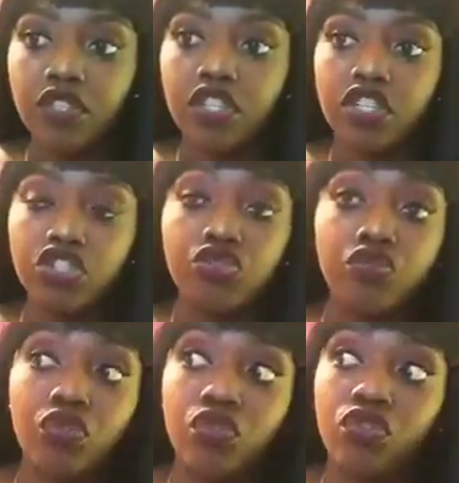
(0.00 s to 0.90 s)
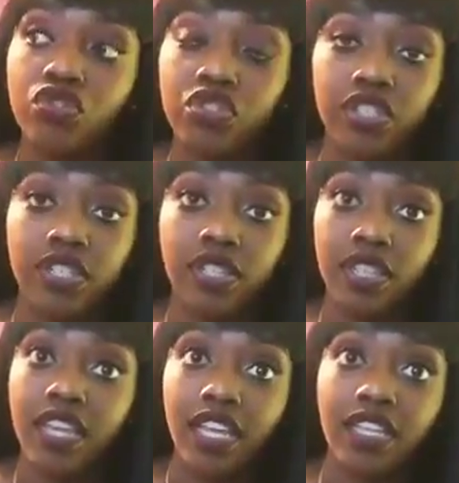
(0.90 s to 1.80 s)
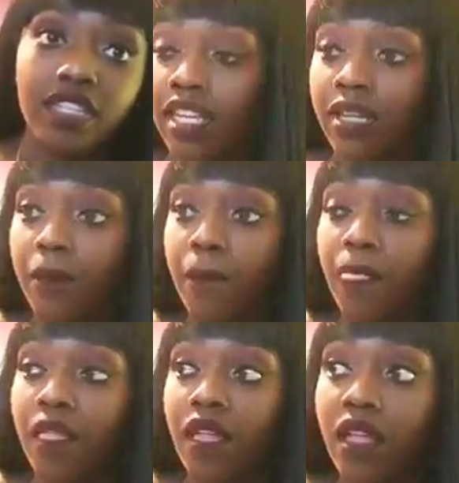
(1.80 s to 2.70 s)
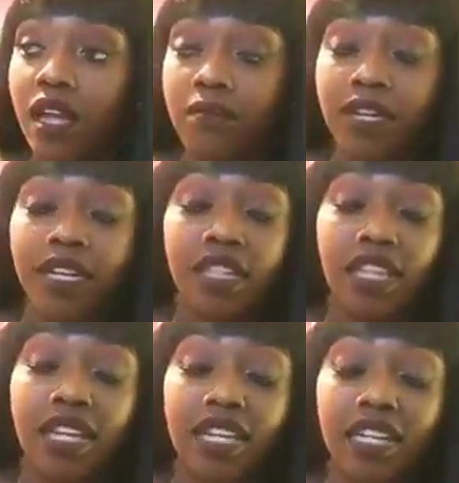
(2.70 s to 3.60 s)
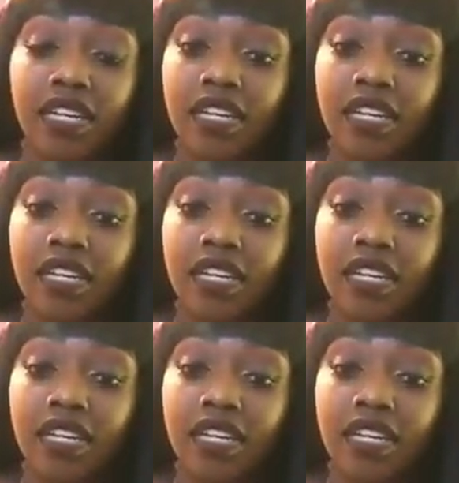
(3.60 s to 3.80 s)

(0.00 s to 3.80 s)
control certain things. Like, I'm not gonna lie,